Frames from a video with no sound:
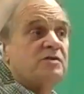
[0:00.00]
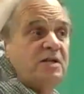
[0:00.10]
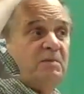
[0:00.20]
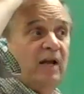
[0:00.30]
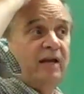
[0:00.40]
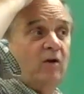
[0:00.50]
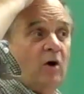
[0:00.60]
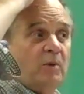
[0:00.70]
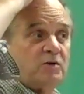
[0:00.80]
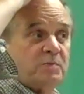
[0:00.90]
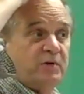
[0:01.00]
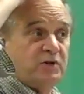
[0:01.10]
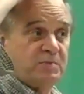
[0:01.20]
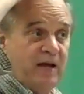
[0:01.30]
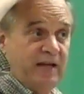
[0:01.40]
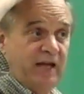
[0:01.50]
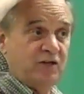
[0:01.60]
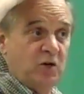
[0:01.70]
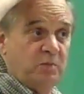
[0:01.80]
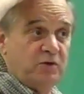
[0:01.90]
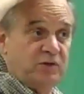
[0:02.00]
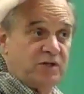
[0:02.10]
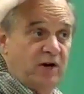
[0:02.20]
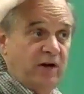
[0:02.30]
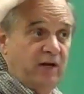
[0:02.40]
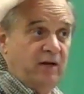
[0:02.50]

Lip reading: stimulating hormones produced by the anterior pituitary.